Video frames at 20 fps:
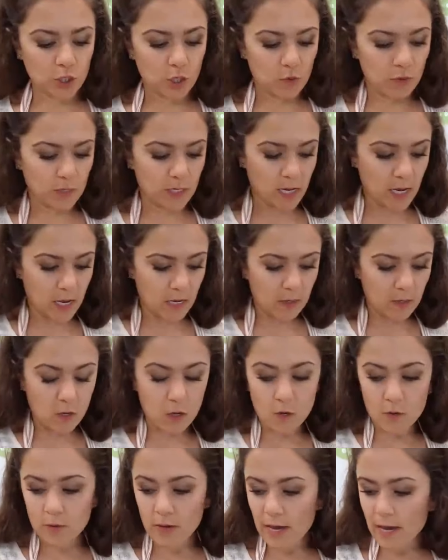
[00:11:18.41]
going on,
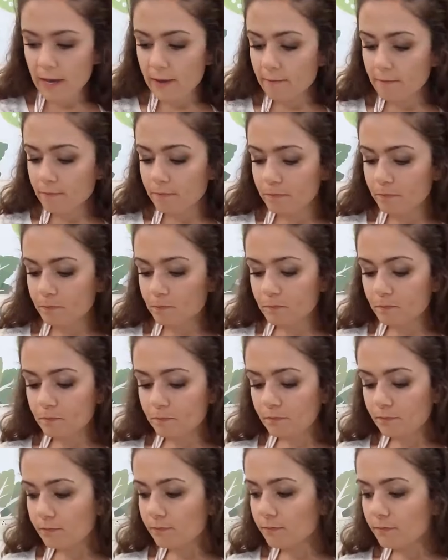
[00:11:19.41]
okay?
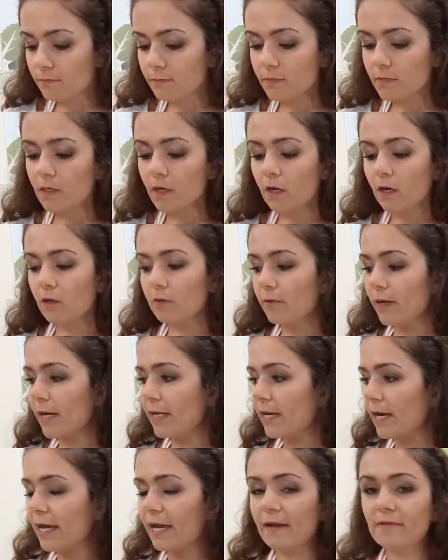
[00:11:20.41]
All
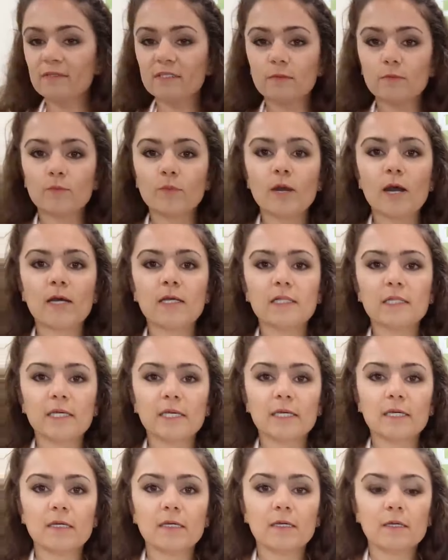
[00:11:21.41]
right, I have some broccoli